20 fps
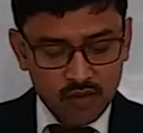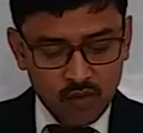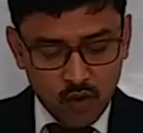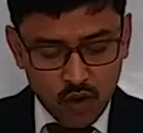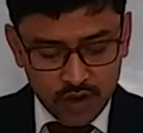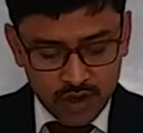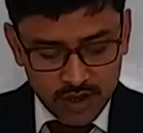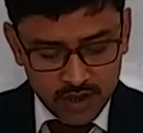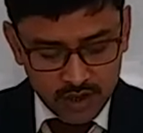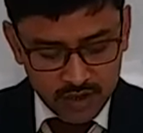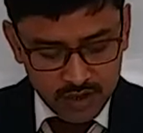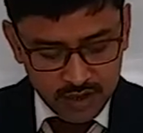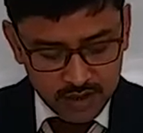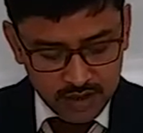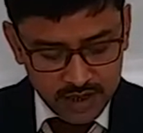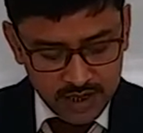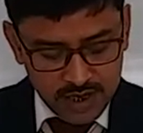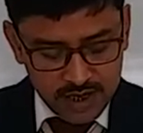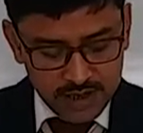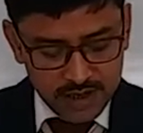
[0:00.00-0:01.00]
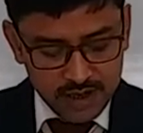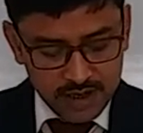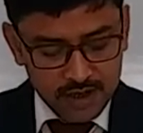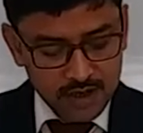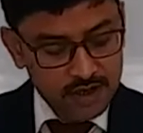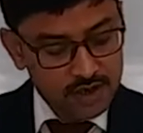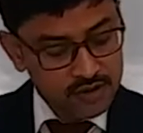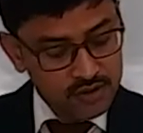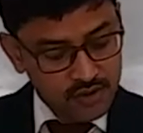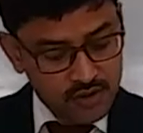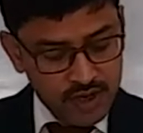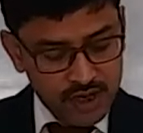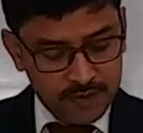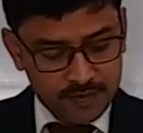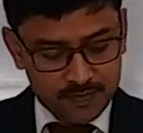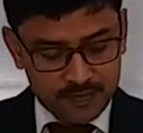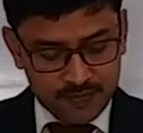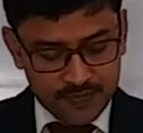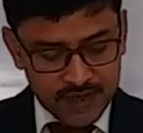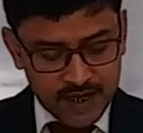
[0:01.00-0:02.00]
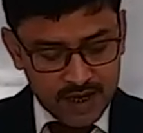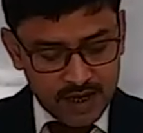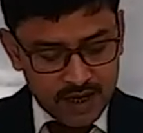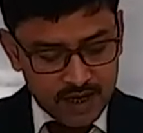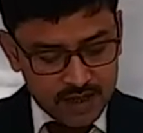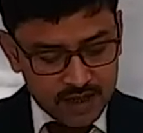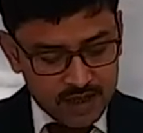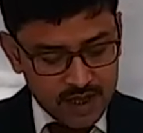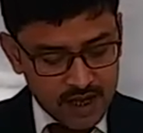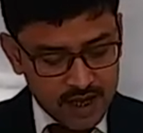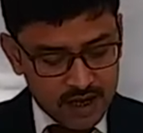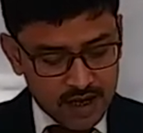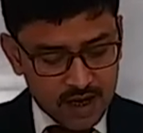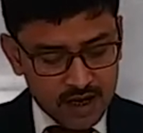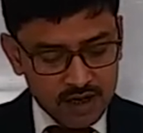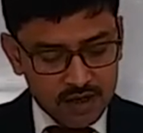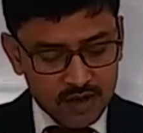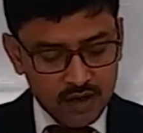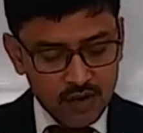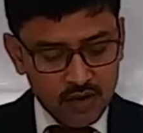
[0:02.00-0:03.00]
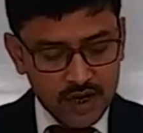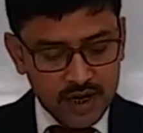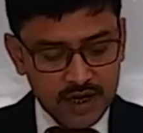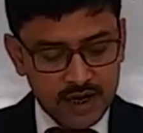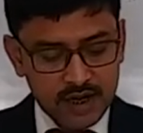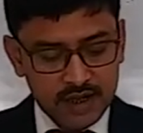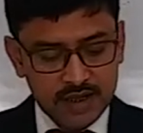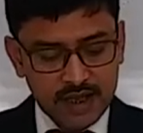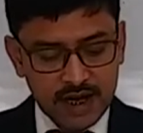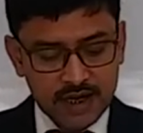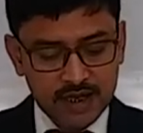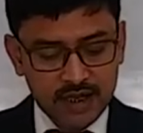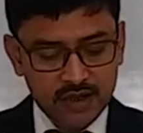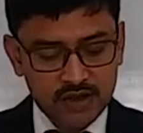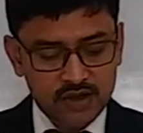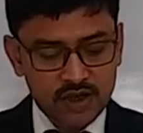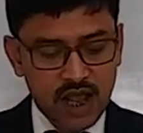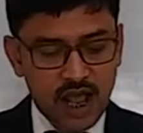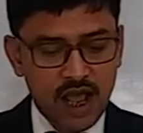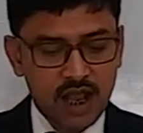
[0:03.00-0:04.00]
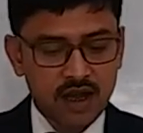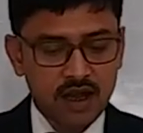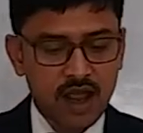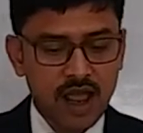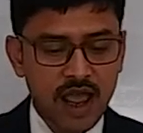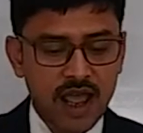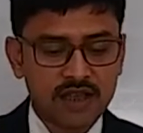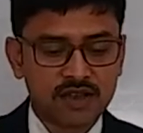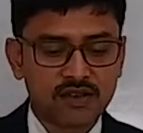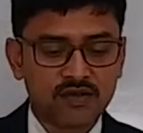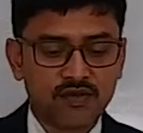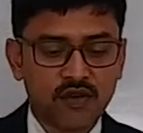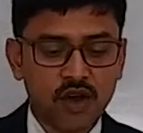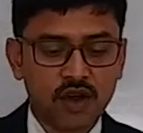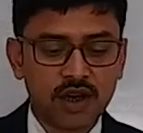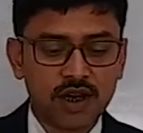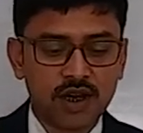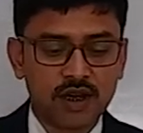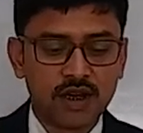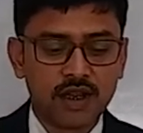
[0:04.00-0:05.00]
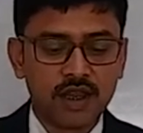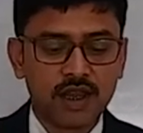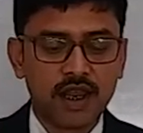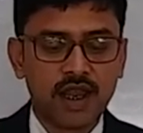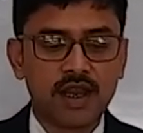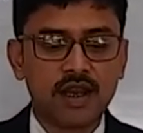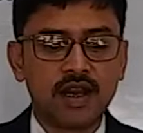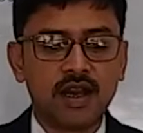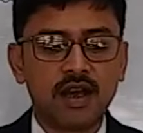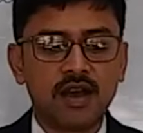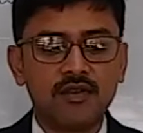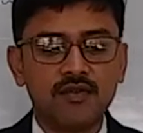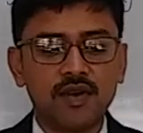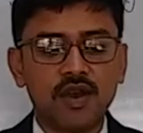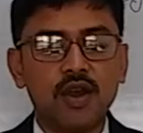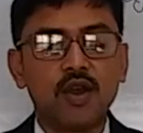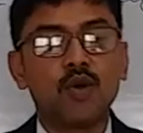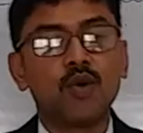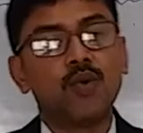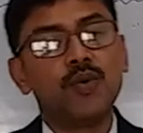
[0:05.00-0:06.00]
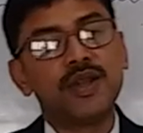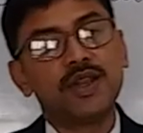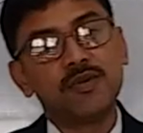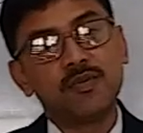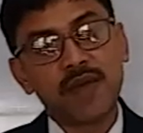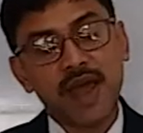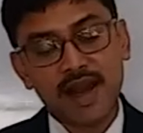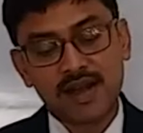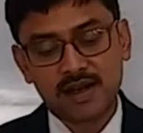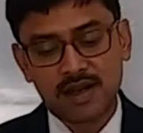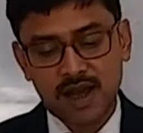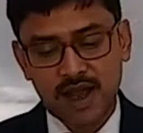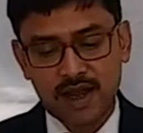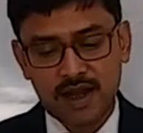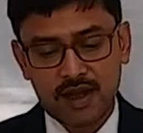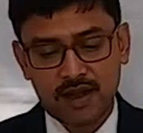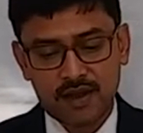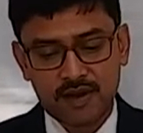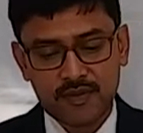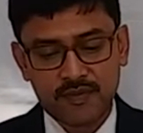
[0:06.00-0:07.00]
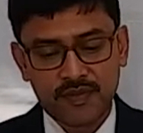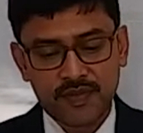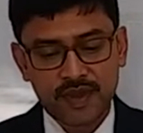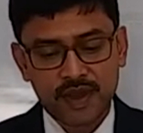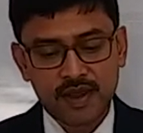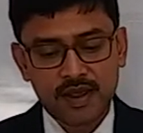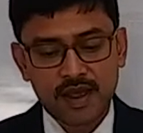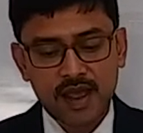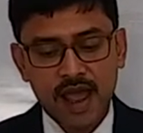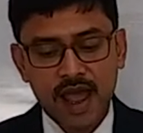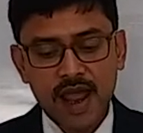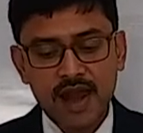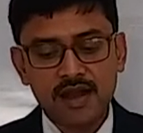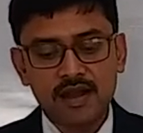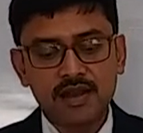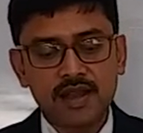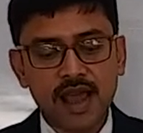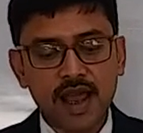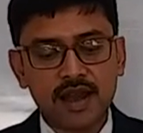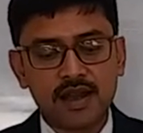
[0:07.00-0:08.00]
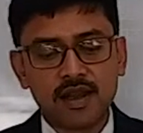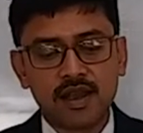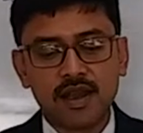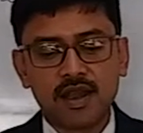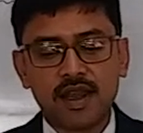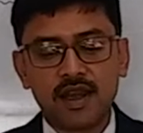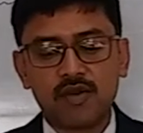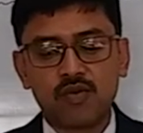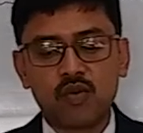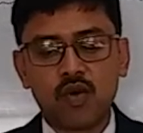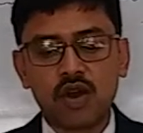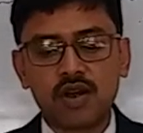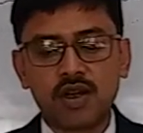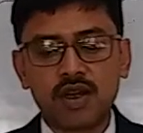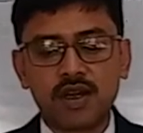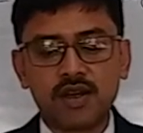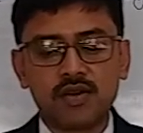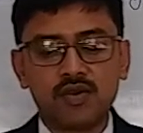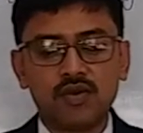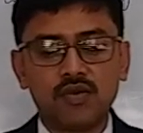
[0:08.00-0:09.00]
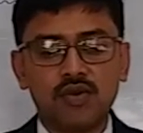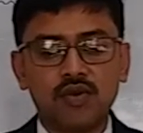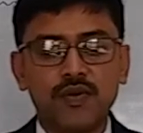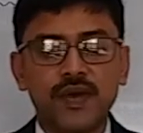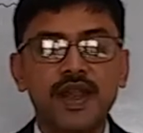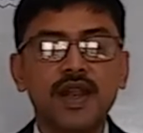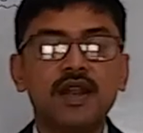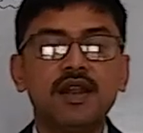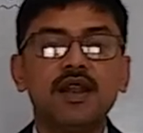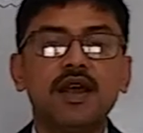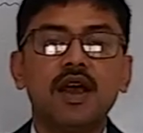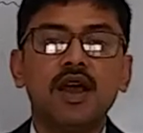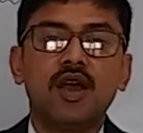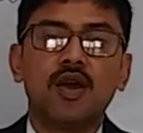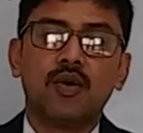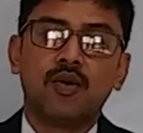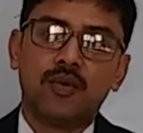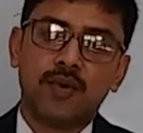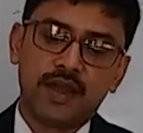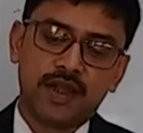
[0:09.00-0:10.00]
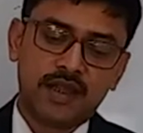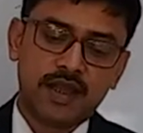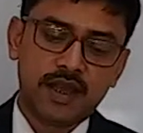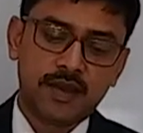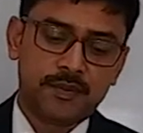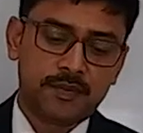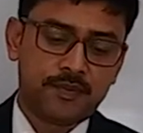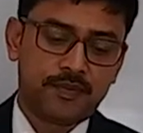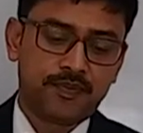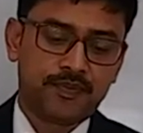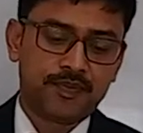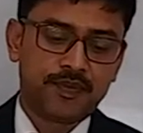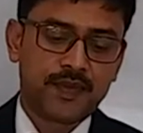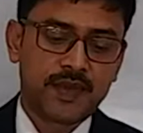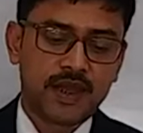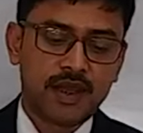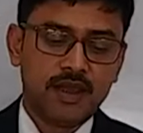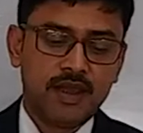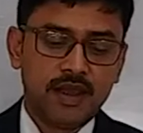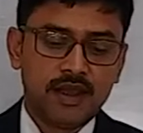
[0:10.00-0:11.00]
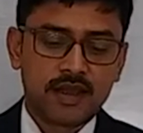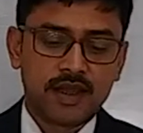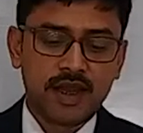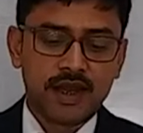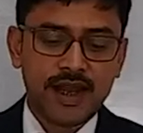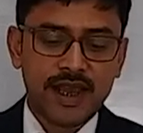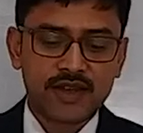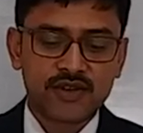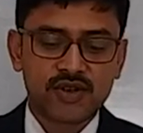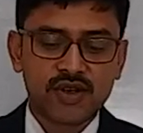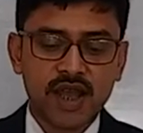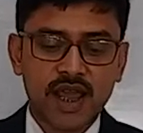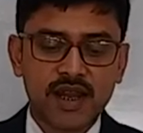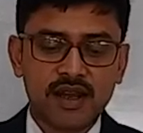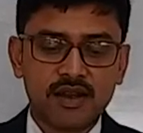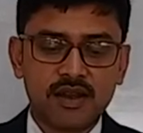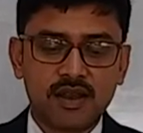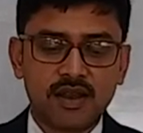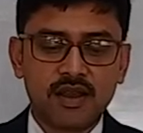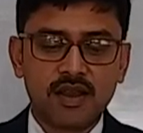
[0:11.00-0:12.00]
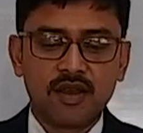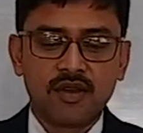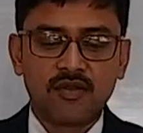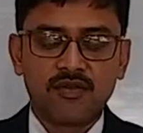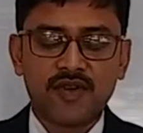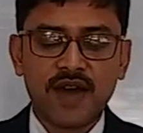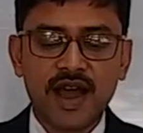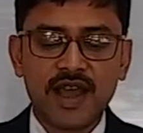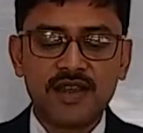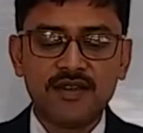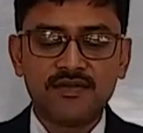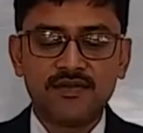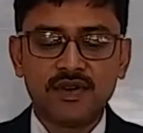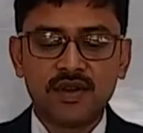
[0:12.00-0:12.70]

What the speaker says: warrior related his dream. They concluded that the star has fallen in love with mankind and that it wanted to dwell with them. The next night, five